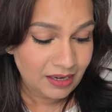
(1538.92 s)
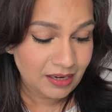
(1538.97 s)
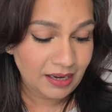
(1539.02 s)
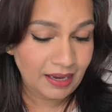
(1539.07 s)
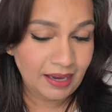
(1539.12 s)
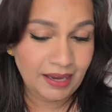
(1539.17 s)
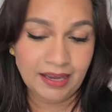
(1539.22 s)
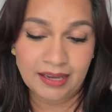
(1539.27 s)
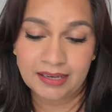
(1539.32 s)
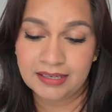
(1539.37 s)

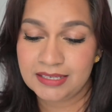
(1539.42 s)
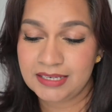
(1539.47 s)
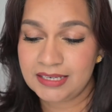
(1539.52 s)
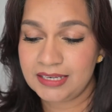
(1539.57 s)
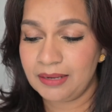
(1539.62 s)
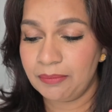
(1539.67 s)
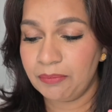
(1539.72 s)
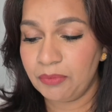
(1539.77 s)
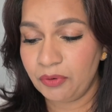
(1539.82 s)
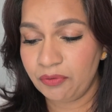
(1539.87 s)
And
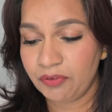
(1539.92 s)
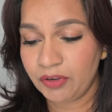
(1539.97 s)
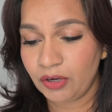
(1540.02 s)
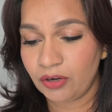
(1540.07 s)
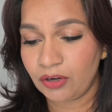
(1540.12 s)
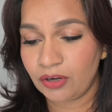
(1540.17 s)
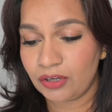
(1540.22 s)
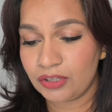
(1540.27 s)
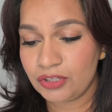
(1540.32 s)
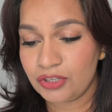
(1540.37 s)
moving
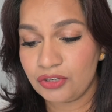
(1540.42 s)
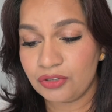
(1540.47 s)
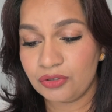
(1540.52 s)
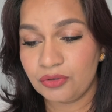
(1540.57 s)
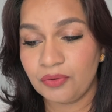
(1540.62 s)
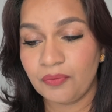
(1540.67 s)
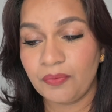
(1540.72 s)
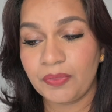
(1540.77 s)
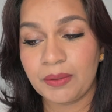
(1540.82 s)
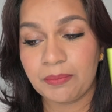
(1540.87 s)
on
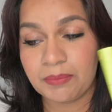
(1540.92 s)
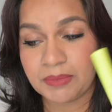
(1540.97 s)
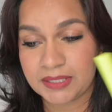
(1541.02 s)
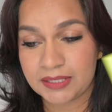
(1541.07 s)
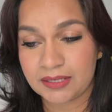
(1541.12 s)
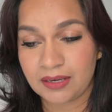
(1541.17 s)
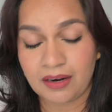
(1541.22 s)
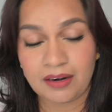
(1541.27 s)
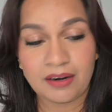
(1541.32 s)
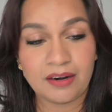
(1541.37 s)
to the
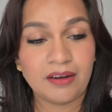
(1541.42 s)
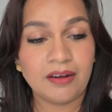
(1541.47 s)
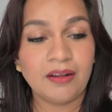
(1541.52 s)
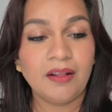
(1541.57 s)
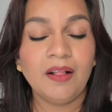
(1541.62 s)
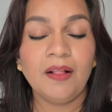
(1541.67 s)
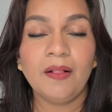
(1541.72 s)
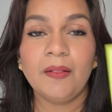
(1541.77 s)
mascara.